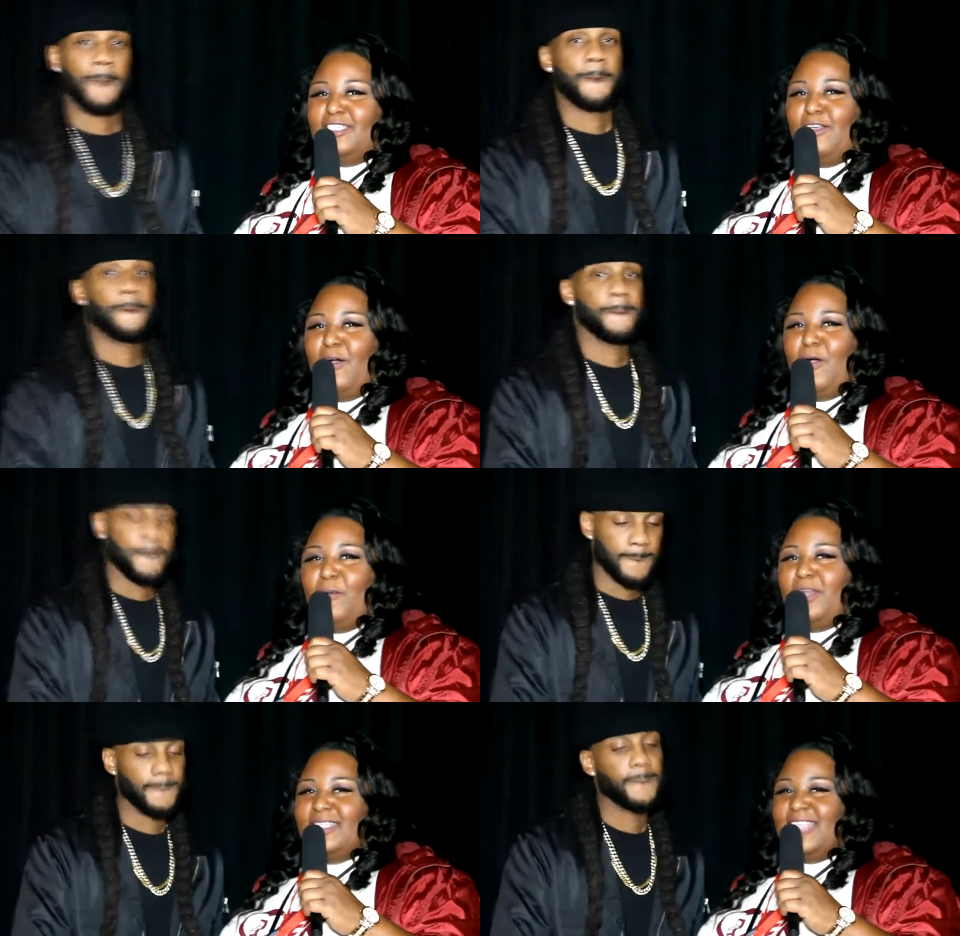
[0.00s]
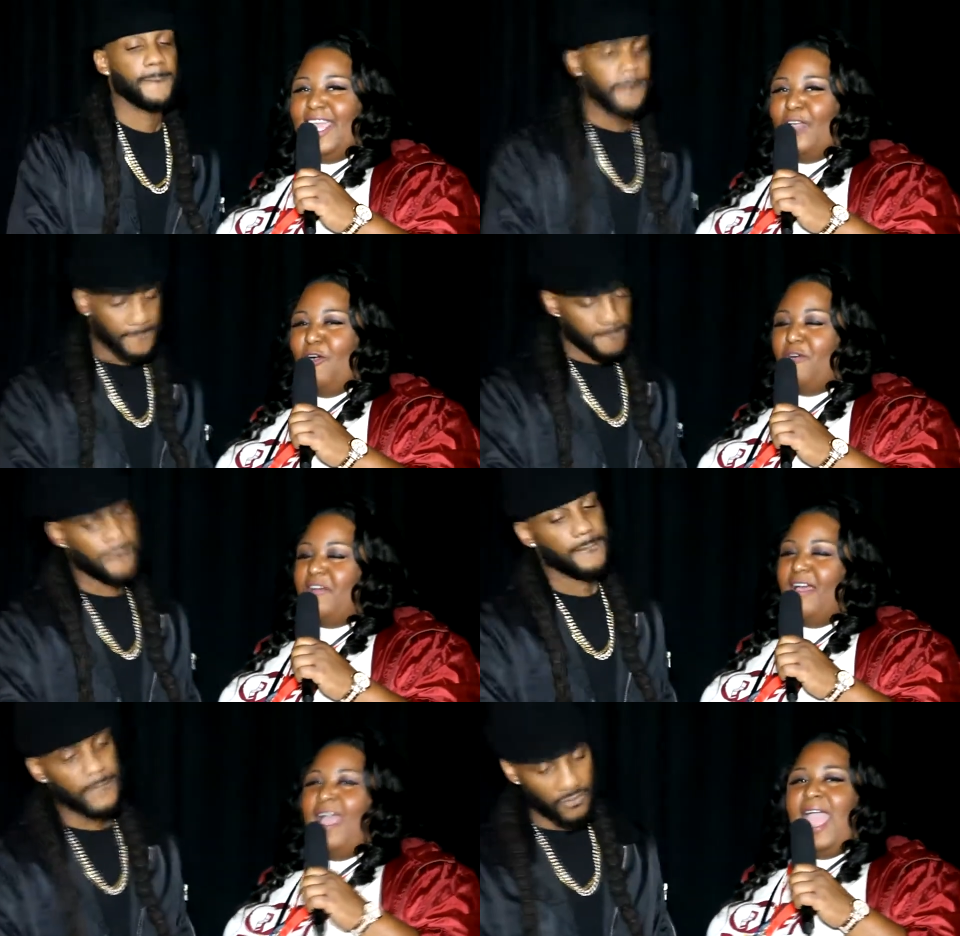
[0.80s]
Speaker 1: Doll Wanna take
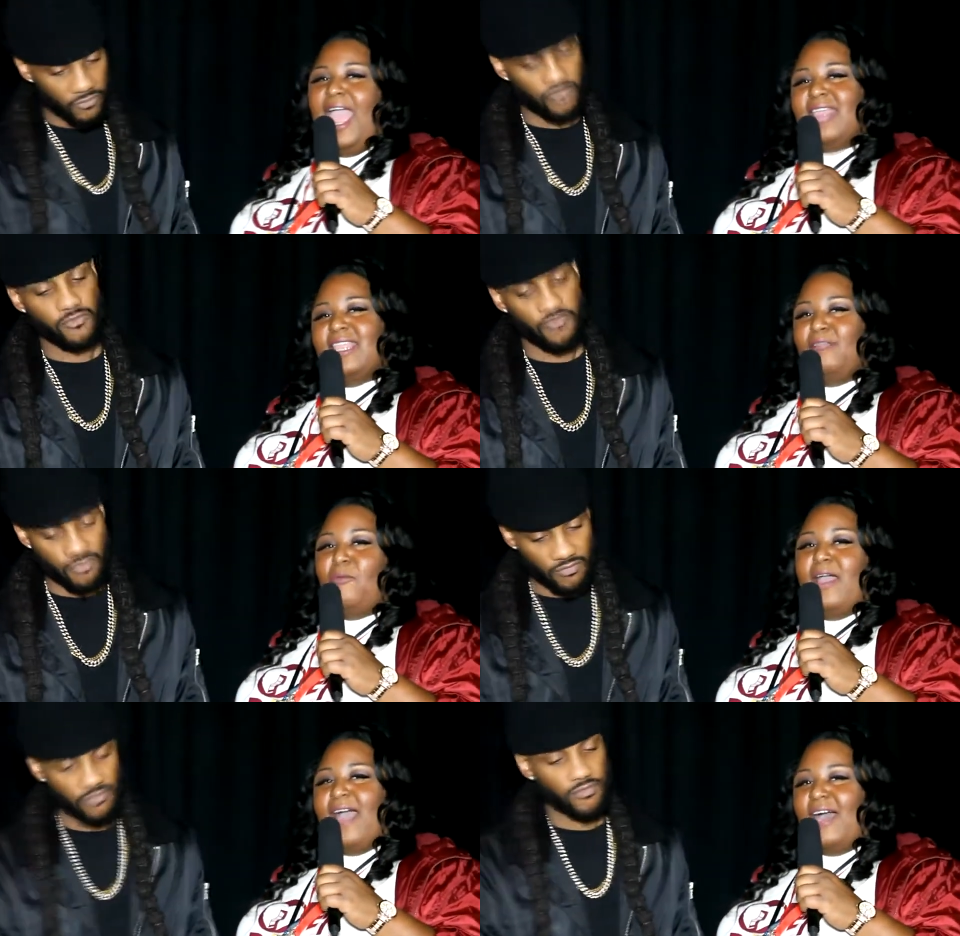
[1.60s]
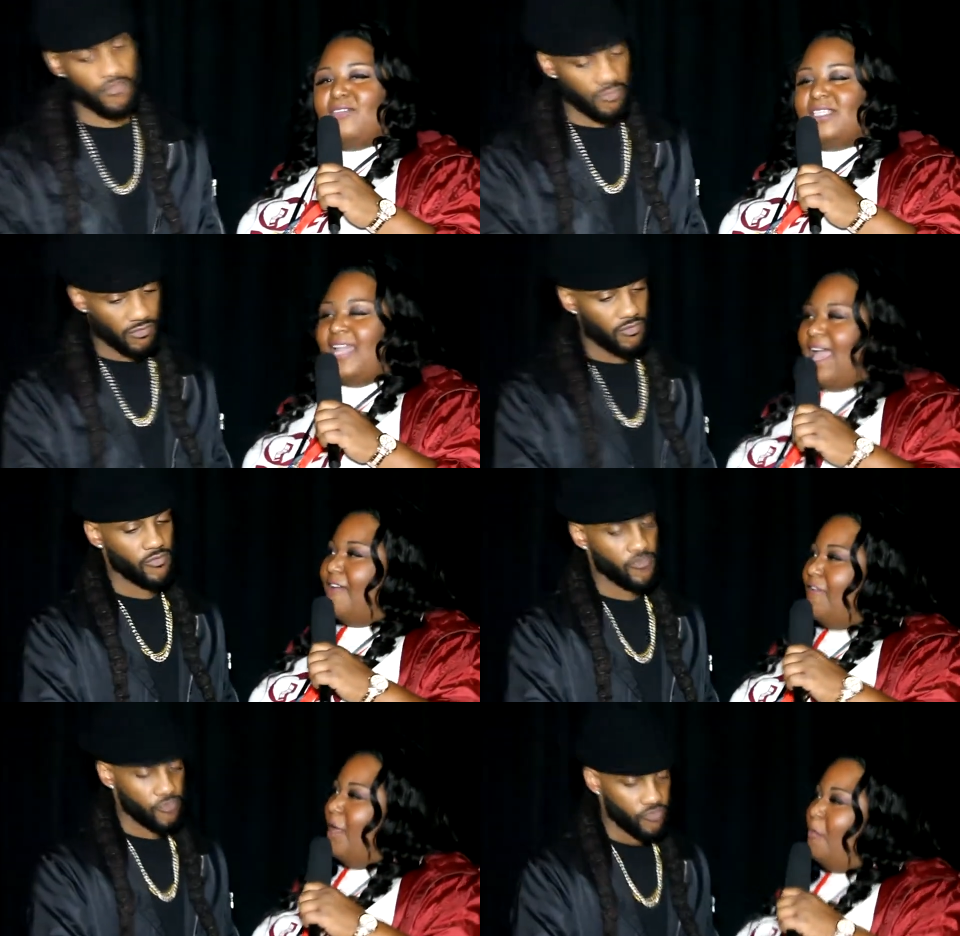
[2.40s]
over at the Warehouse
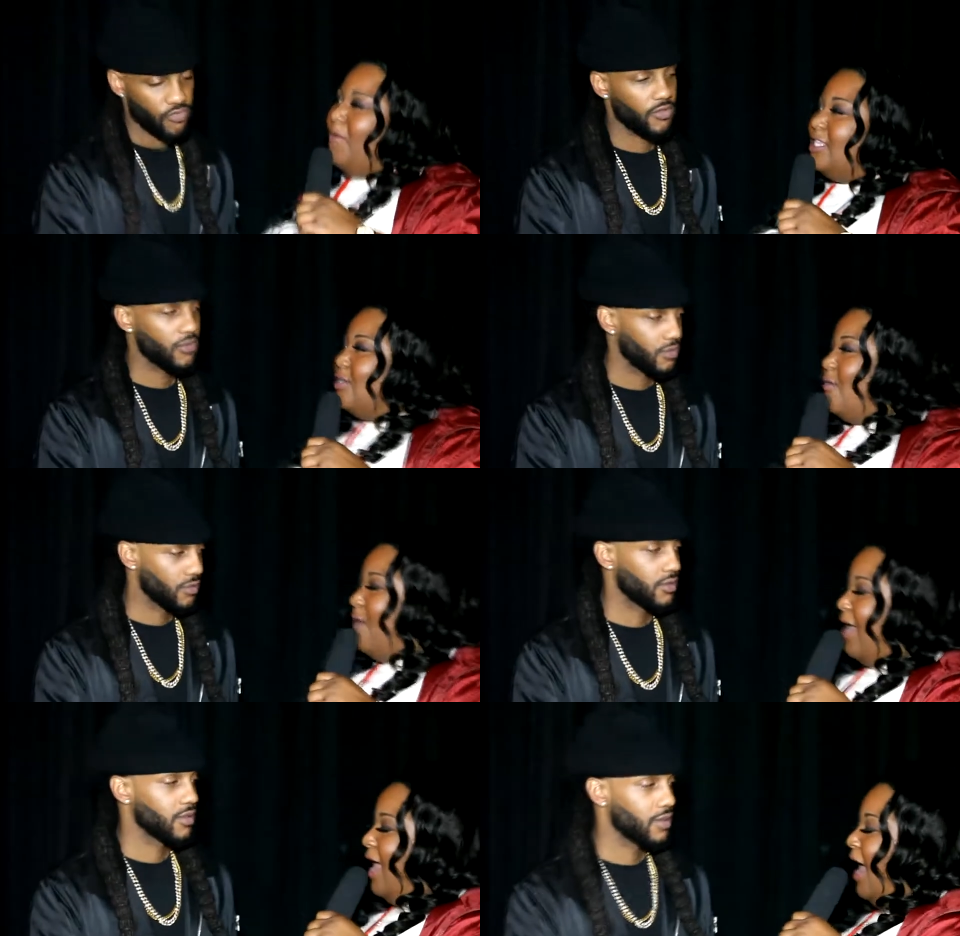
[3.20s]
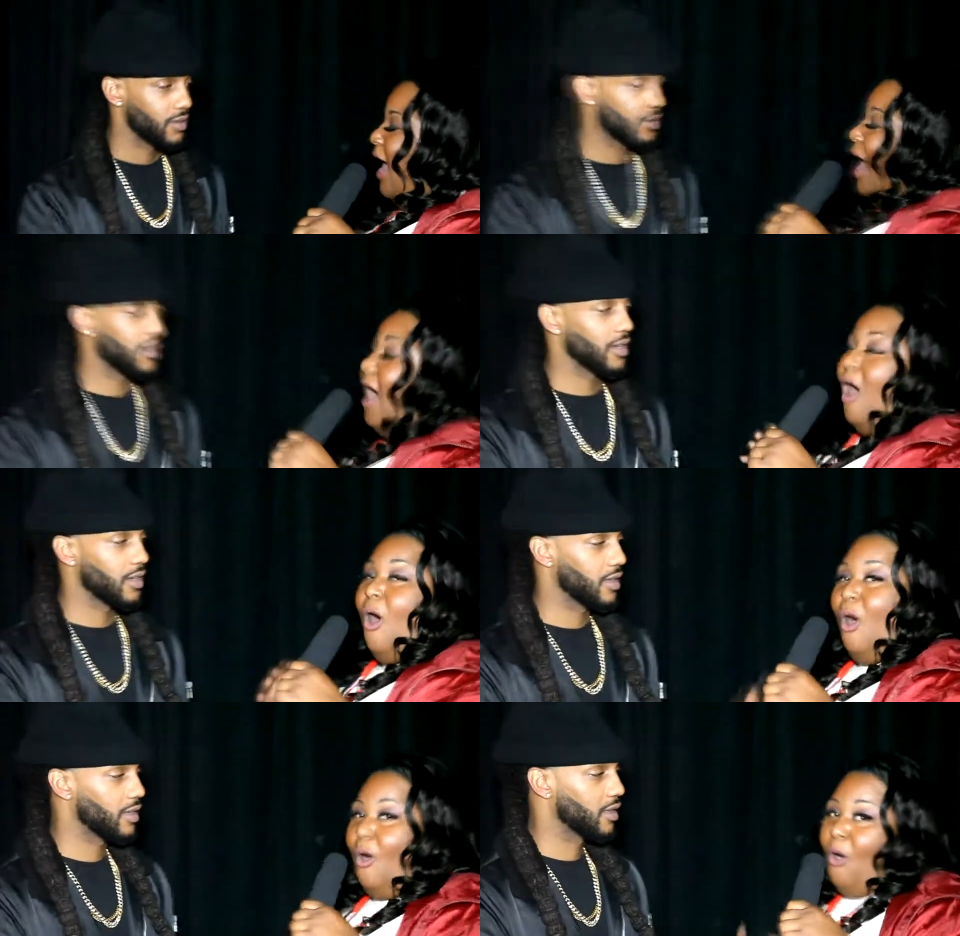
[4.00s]
Live, and we doing a
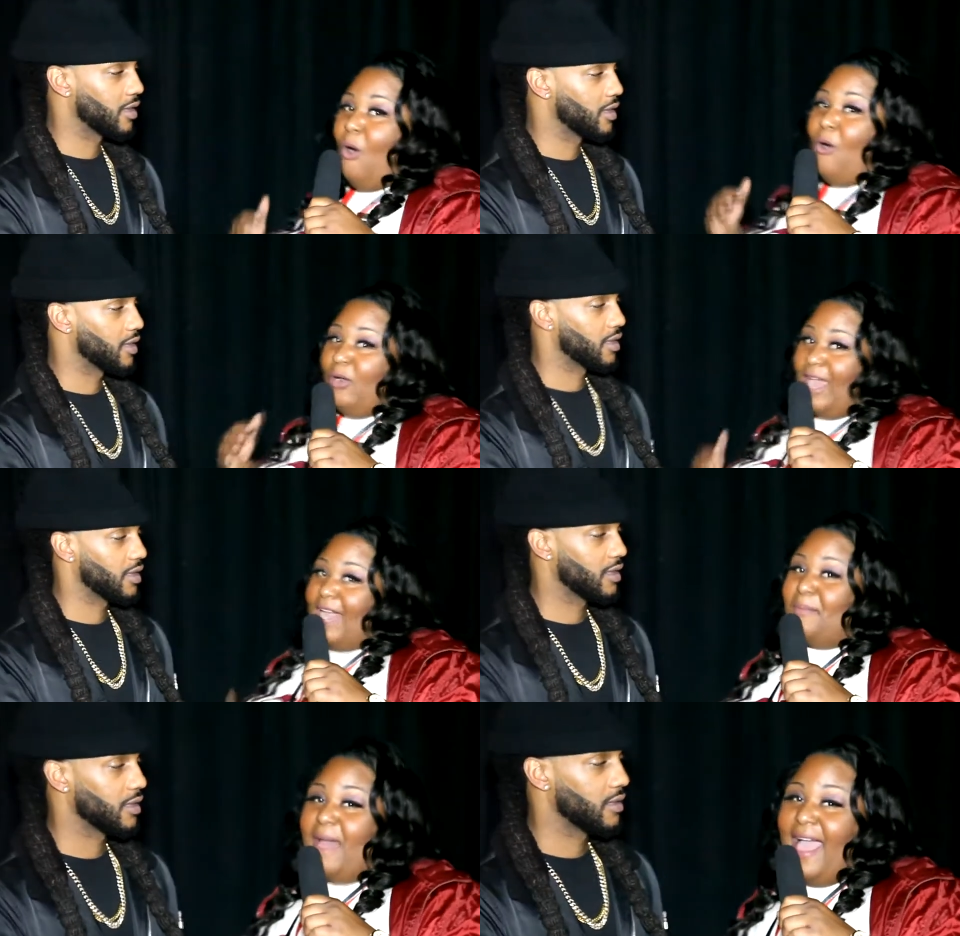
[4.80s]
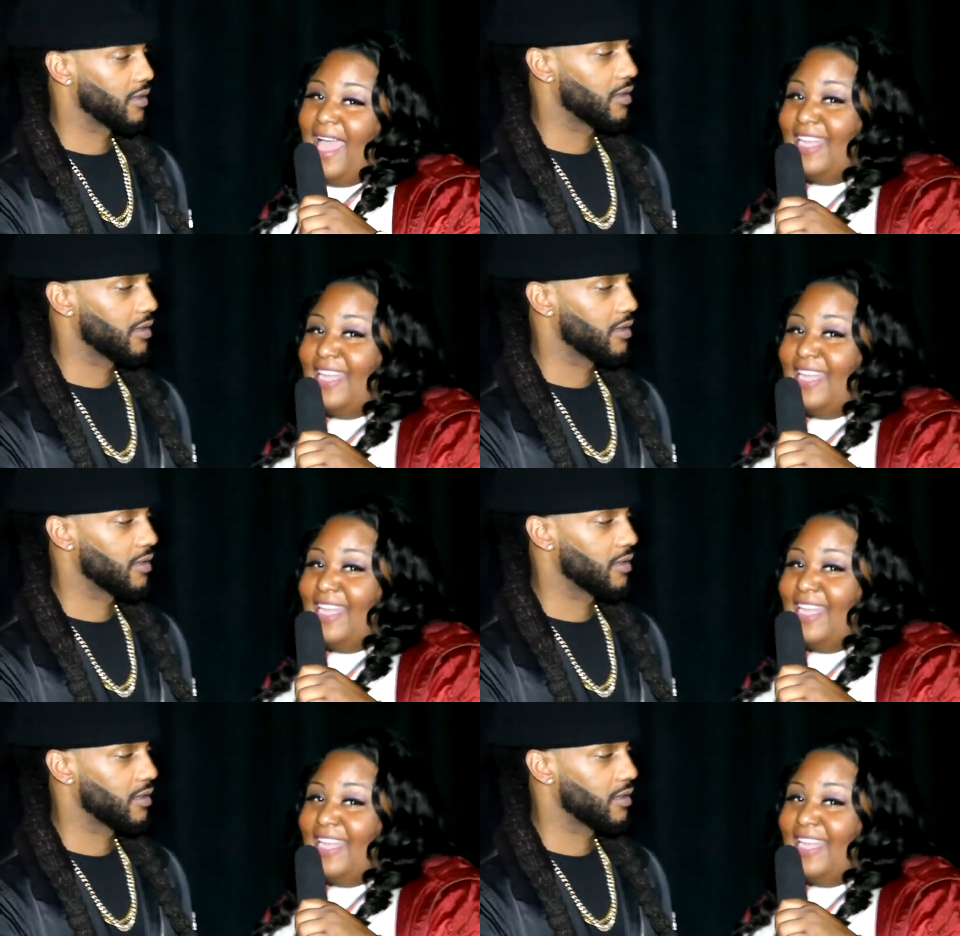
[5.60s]
whole lot of behind